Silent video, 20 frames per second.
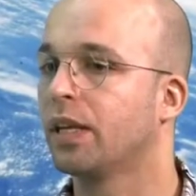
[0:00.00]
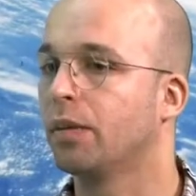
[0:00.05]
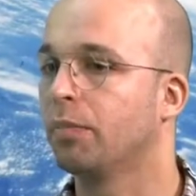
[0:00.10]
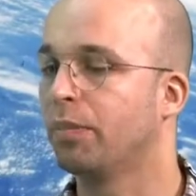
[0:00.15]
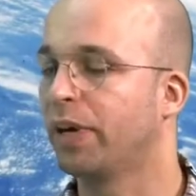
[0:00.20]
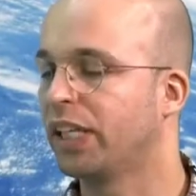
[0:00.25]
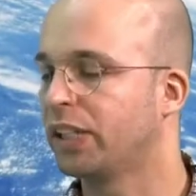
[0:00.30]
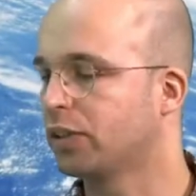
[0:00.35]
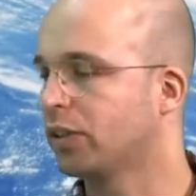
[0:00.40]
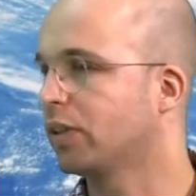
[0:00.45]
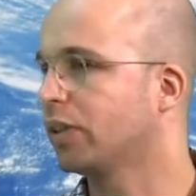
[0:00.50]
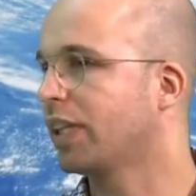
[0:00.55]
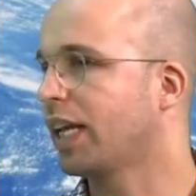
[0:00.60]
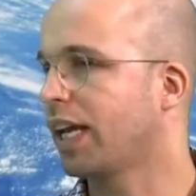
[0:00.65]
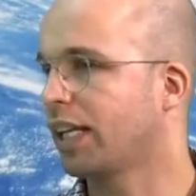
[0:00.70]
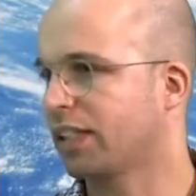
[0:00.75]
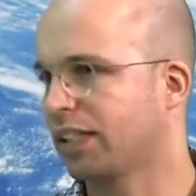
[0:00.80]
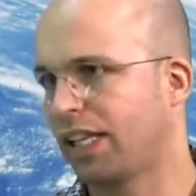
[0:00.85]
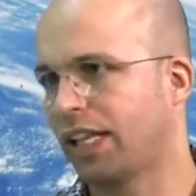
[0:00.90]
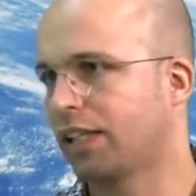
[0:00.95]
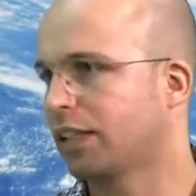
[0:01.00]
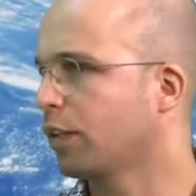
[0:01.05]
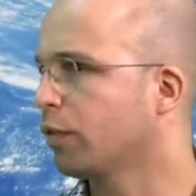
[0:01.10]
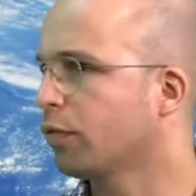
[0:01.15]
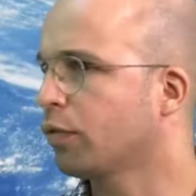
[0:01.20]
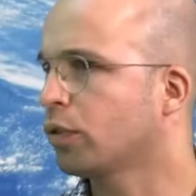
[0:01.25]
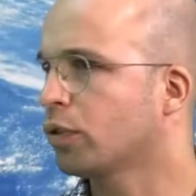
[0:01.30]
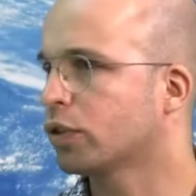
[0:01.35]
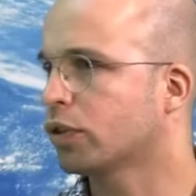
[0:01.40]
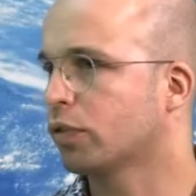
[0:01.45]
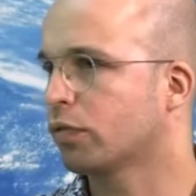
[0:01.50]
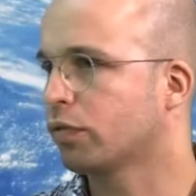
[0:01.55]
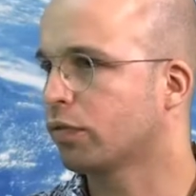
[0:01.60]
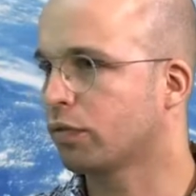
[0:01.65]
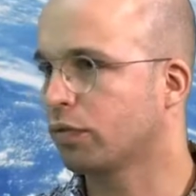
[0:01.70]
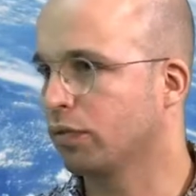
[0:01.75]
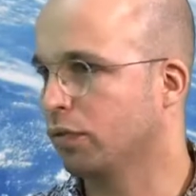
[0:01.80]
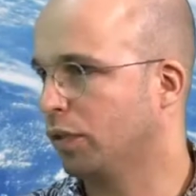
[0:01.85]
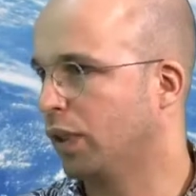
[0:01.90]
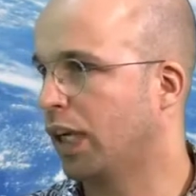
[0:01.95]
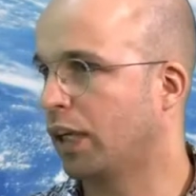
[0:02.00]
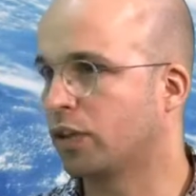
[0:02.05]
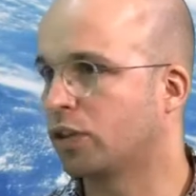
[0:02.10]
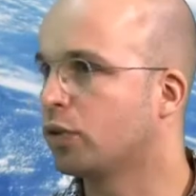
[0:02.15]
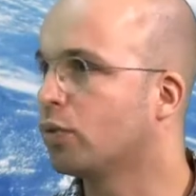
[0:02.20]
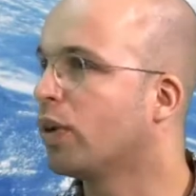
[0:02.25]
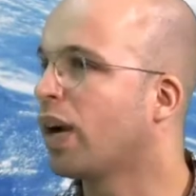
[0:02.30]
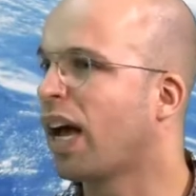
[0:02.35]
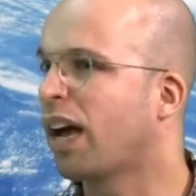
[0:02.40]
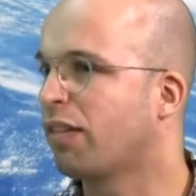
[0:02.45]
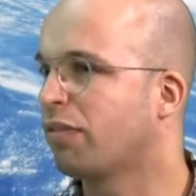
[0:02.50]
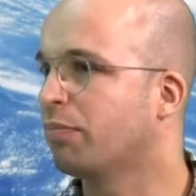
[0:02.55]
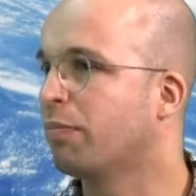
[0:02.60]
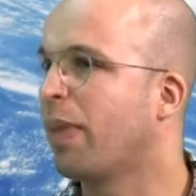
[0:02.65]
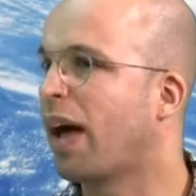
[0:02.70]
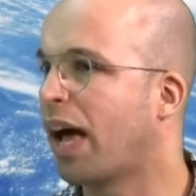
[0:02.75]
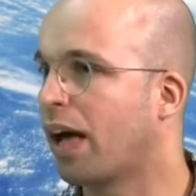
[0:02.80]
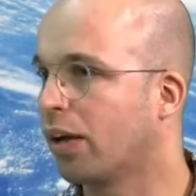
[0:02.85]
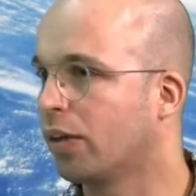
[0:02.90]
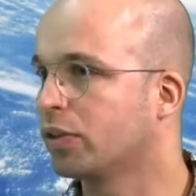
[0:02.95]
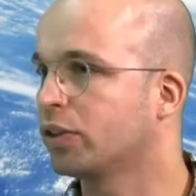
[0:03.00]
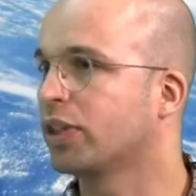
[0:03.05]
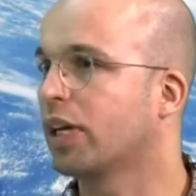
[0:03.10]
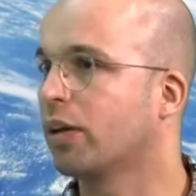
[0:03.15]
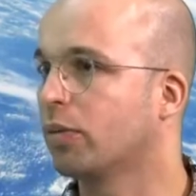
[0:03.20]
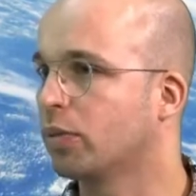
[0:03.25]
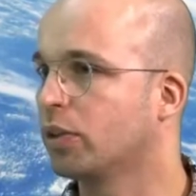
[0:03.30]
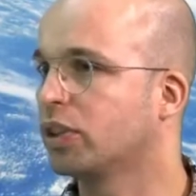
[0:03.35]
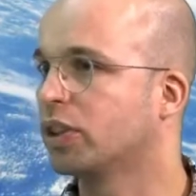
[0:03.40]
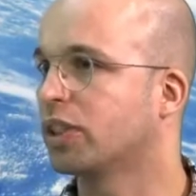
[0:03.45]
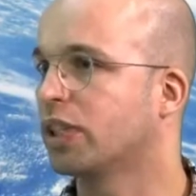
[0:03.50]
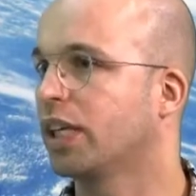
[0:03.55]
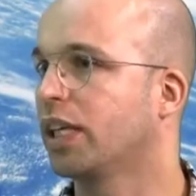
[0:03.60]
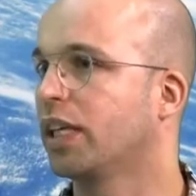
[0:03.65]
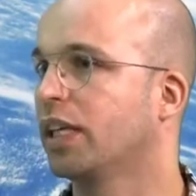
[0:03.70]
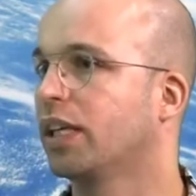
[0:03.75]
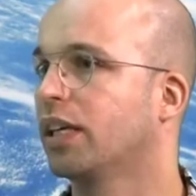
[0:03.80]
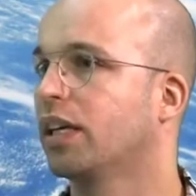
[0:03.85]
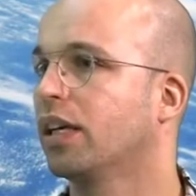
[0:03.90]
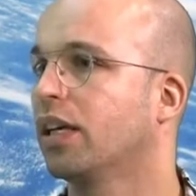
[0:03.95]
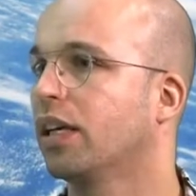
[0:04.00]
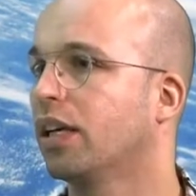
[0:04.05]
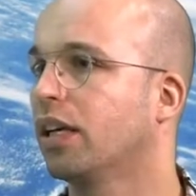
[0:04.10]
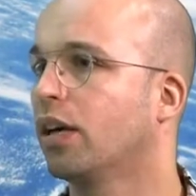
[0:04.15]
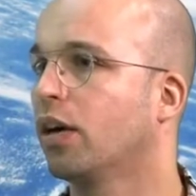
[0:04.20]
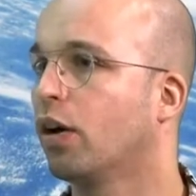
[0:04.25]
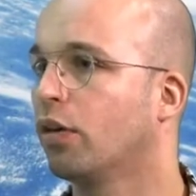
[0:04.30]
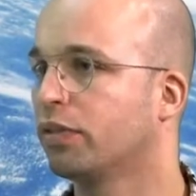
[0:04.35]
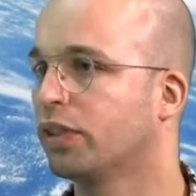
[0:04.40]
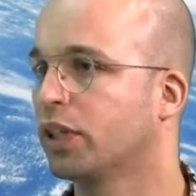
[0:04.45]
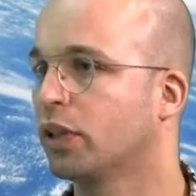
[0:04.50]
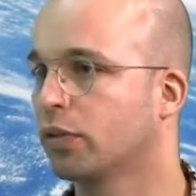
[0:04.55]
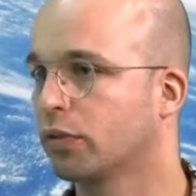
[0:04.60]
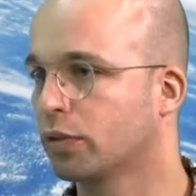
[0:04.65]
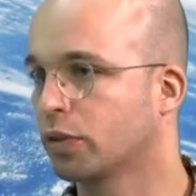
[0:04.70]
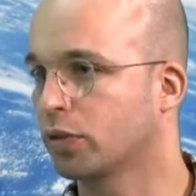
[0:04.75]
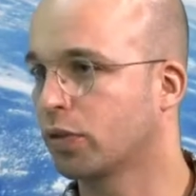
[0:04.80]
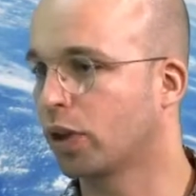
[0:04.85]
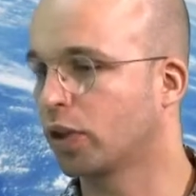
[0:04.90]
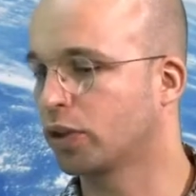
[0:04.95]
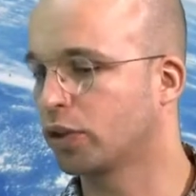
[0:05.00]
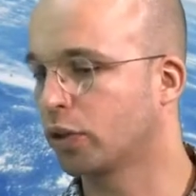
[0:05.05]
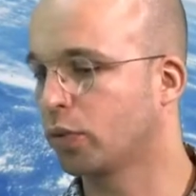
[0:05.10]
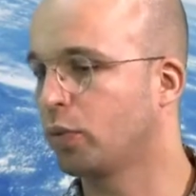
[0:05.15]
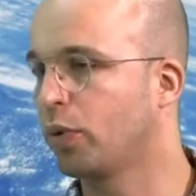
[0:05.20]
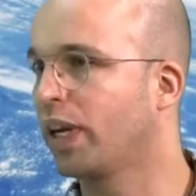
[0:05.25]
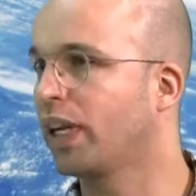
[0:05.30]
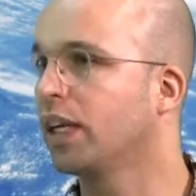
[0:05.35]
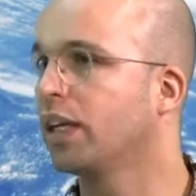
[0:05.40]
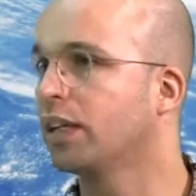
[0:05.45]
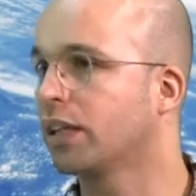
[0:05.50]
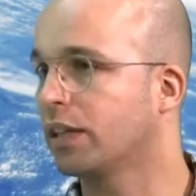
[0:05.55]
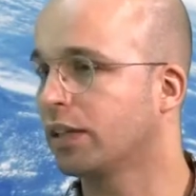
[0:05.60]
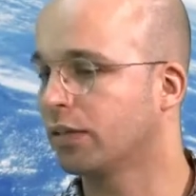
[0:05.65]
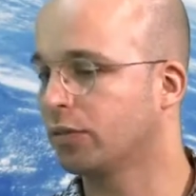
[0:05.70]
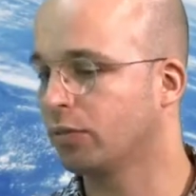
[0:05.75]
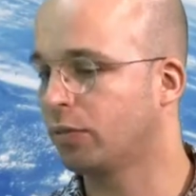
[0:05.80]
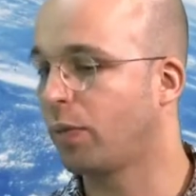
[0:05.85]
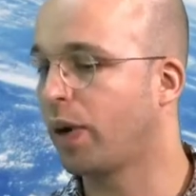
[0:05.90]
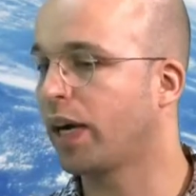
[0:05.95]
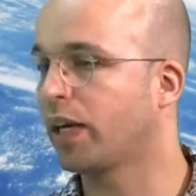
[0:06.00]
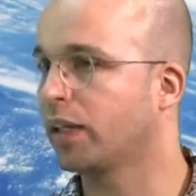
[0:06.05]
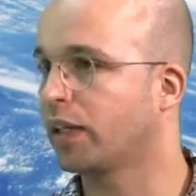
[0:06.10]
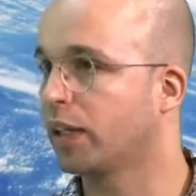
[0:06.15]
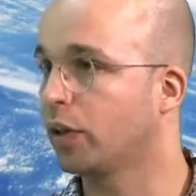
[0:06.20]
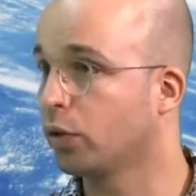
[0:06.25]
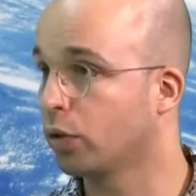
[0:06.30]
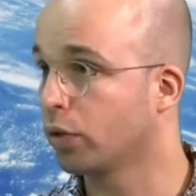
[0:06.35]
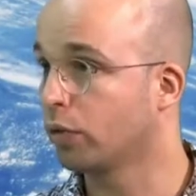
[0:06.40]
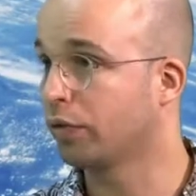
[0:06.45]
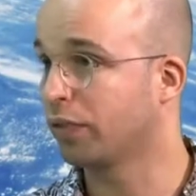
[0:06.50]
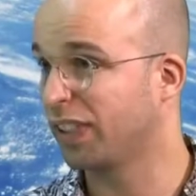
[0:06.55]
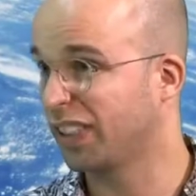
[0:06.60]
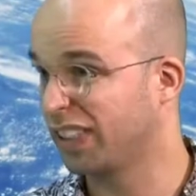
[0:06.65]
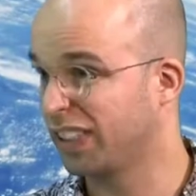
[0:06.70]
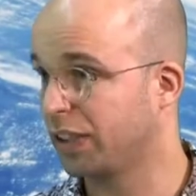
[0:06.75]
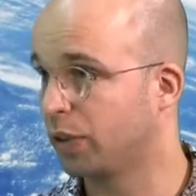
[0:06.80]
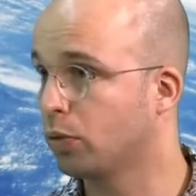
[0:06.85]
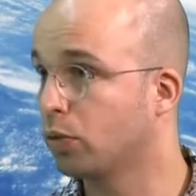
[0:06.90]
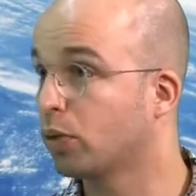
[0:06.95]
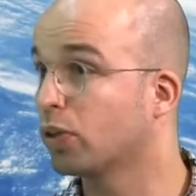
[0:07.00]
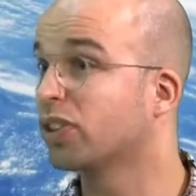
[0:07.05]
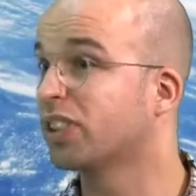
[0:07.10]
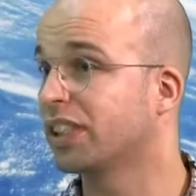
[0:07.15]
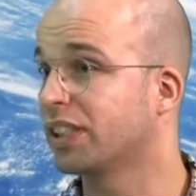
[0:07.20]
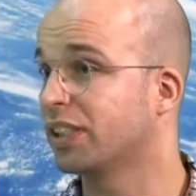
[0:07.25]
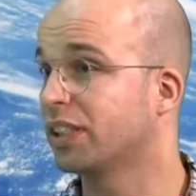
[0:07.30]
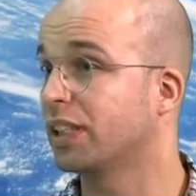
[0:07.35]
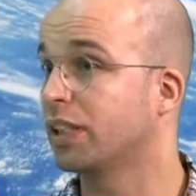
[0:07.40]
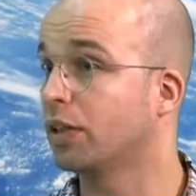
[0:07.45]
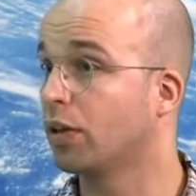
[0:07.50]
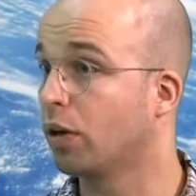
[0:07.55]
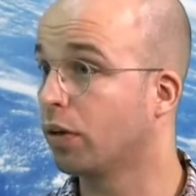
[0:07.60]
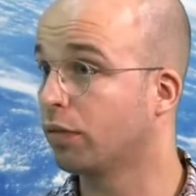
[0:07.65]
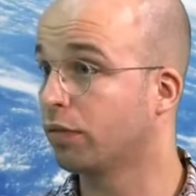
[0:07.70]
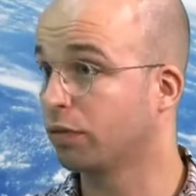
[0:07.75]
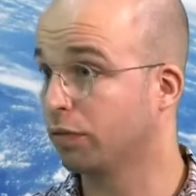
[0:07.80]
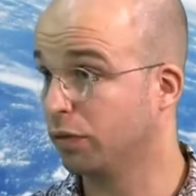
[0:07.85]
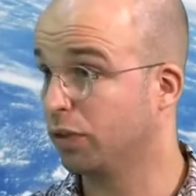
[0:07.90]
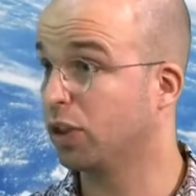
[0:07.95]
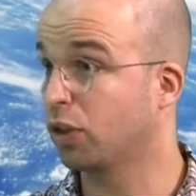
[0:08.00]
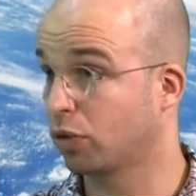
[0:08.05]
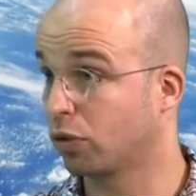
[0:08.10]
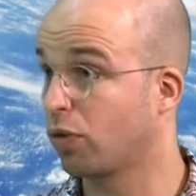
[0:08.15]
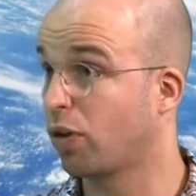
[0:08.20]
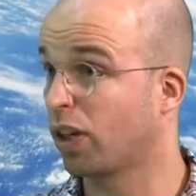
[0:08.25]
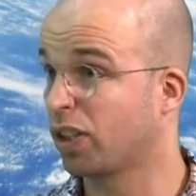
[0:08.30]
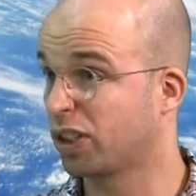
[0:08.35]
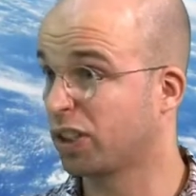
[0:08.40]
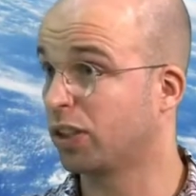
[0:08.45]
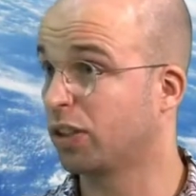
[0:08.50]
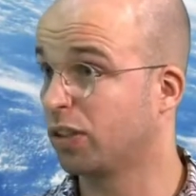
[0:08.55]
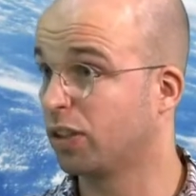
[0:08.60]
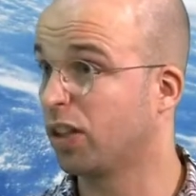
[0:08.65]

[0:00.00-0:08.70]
based on that, like the first 2.5 miles, I would say, of the Earth's crust. So really where the Earth is still consisting of the crust,